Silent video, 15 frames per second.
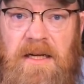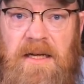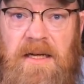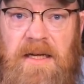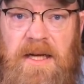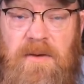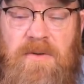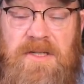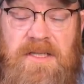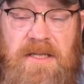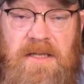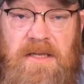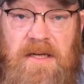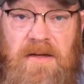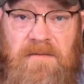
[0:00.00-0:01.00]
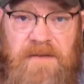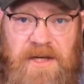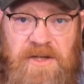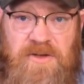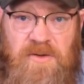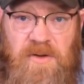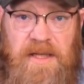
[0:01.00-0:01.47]
He was uh,
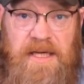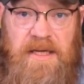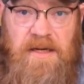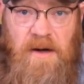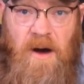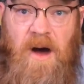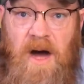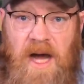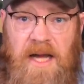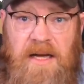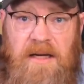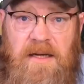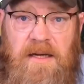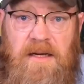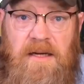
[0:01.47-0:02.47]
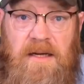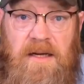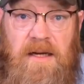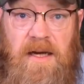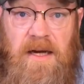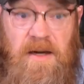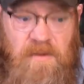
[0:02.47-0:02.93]
eventually caught
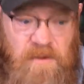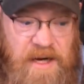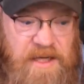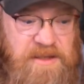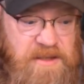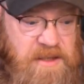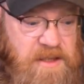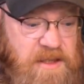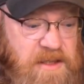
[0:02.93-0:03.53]
and arrested,